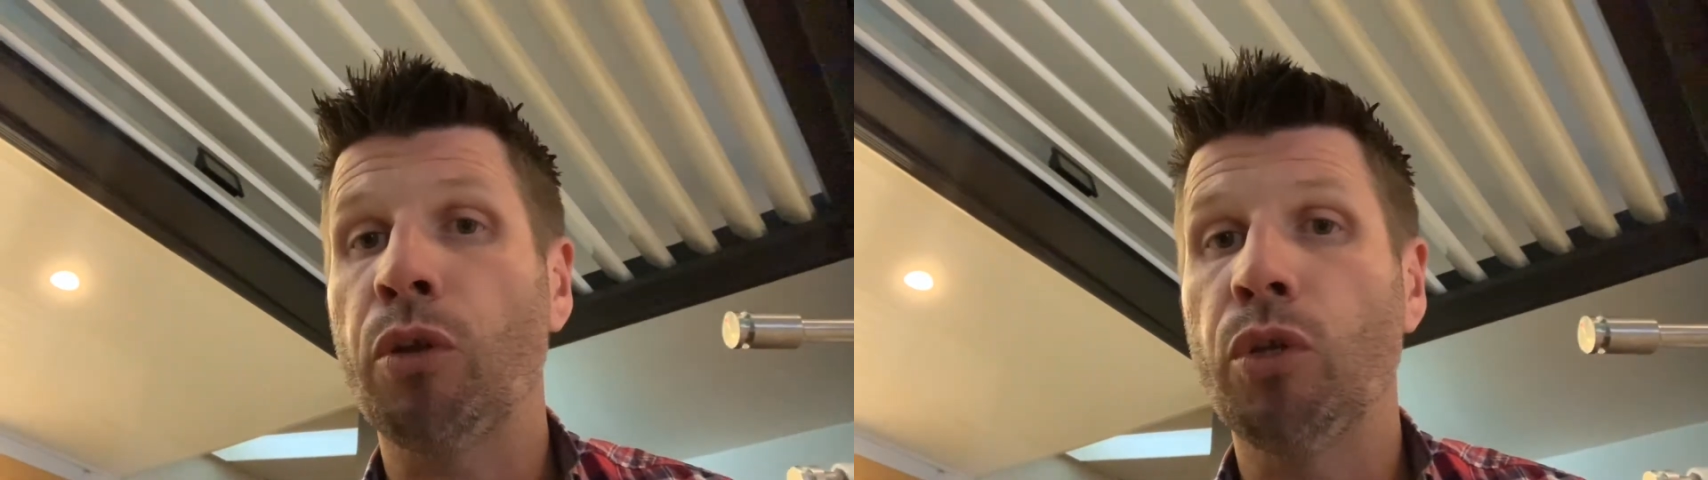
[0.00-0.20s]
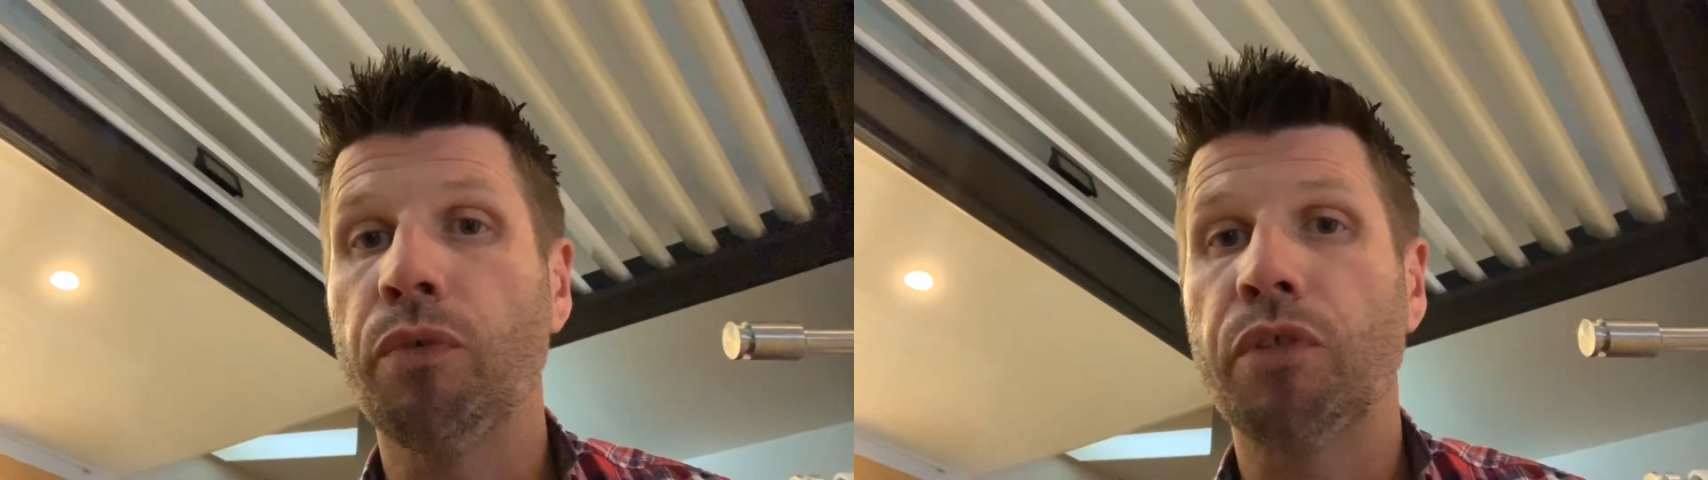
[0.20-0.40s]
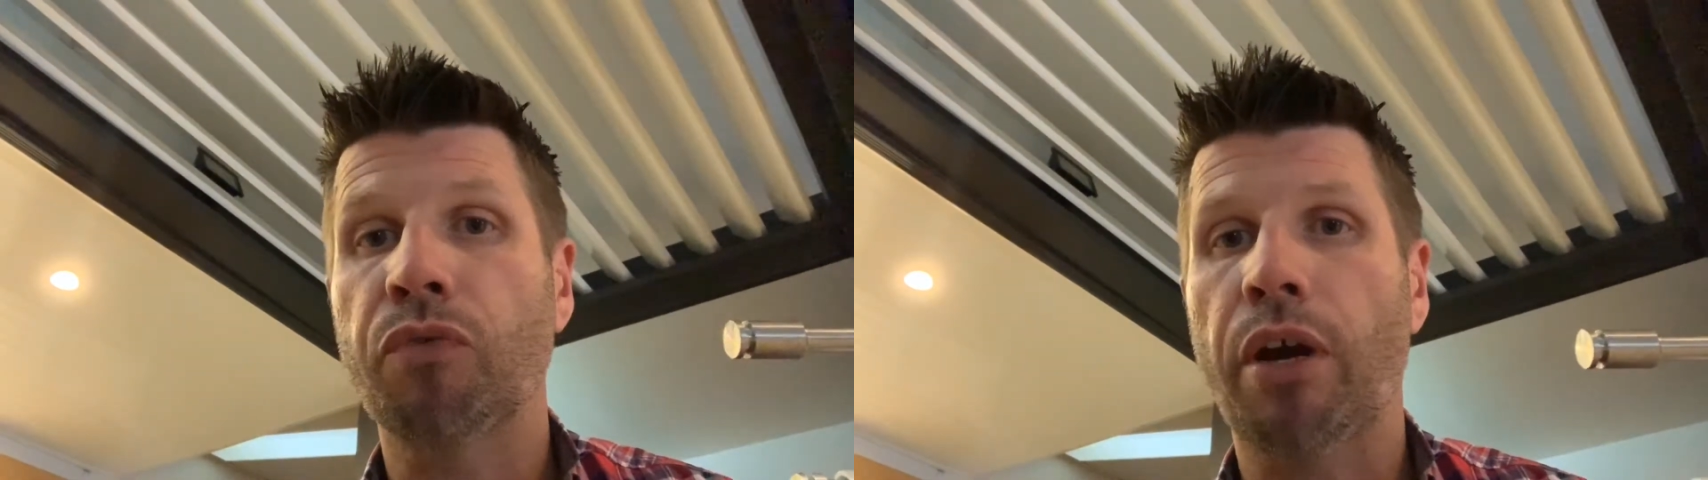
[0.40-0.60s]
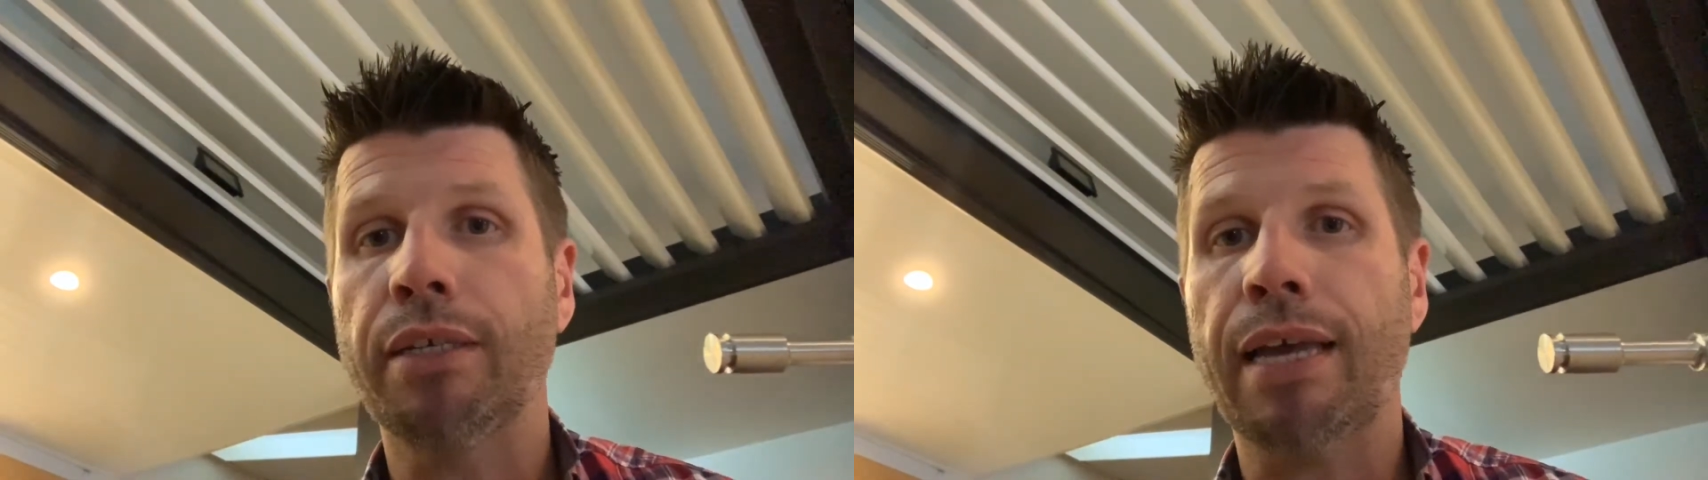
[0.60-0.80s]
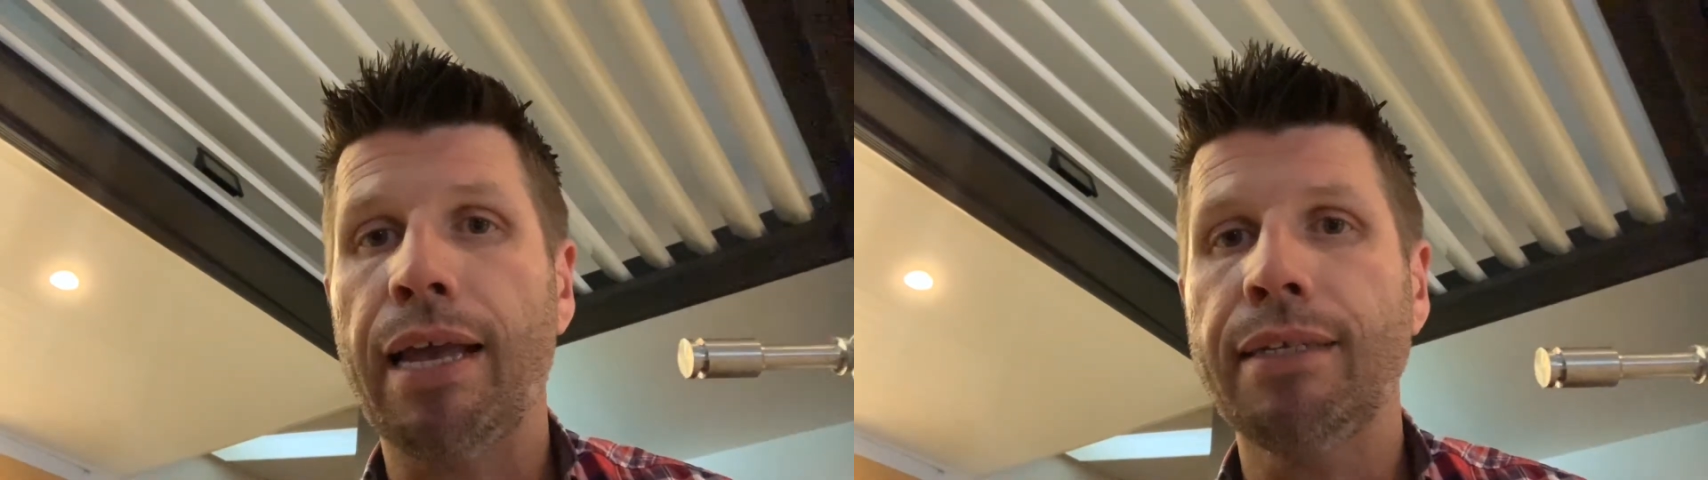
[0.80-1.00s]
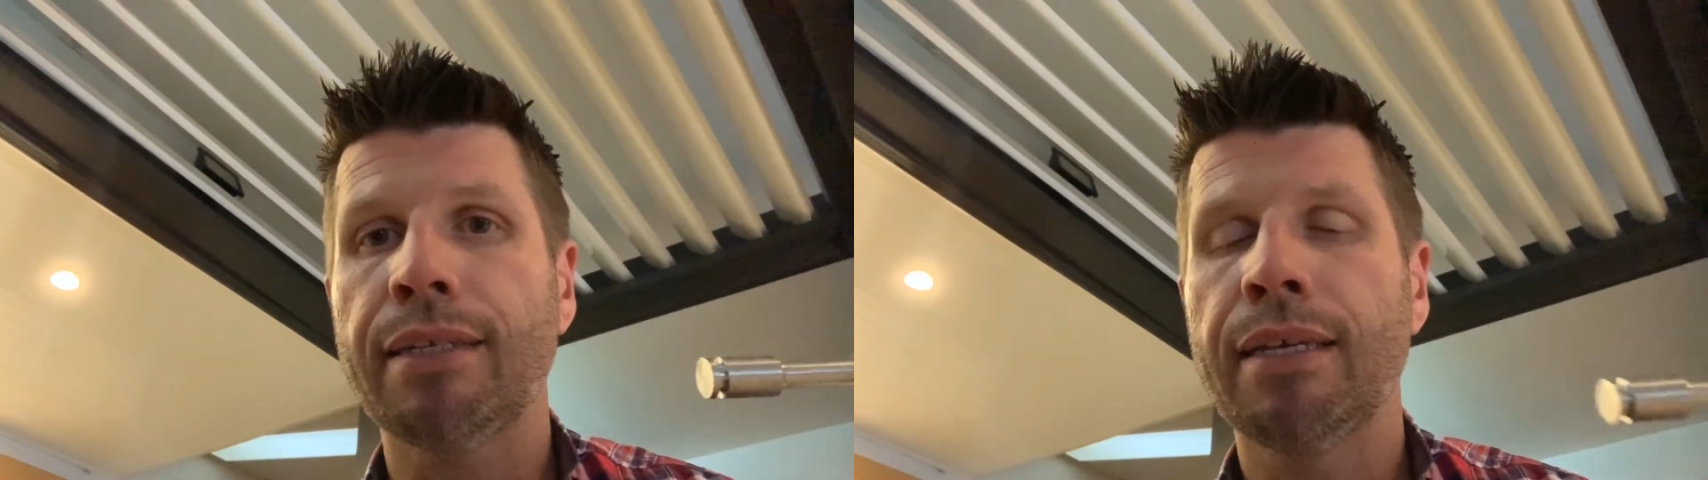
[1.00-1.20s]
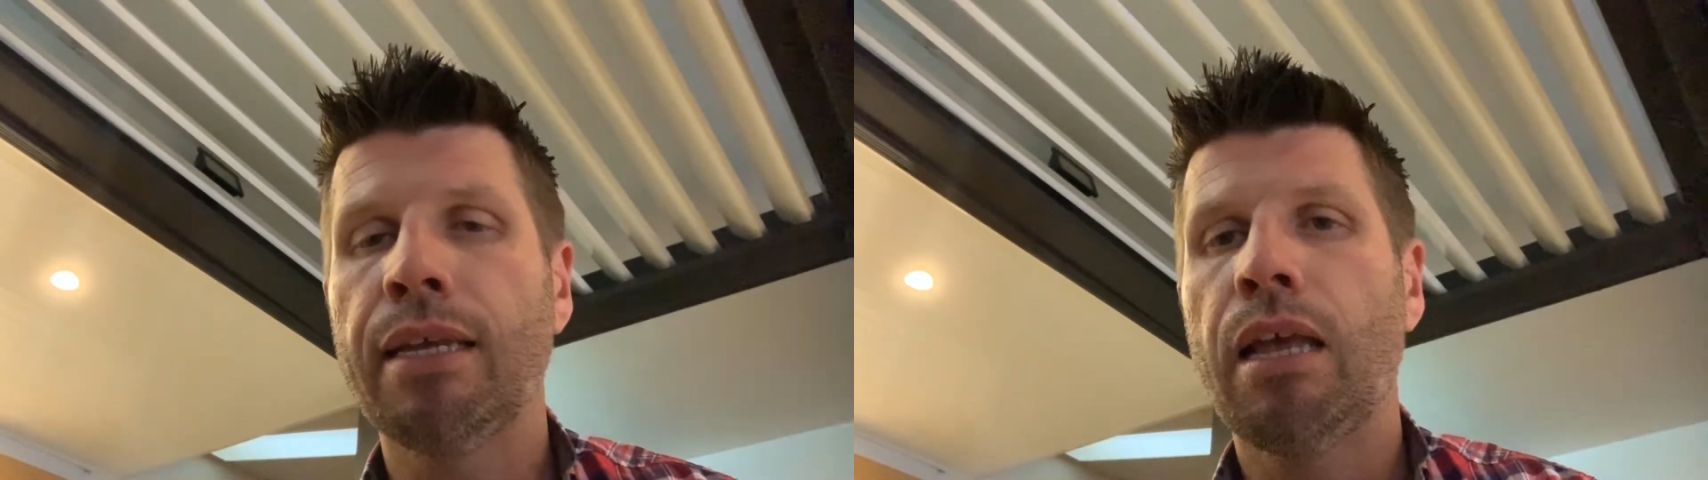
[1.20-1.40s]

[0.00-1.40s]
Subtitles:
the louvers rotate,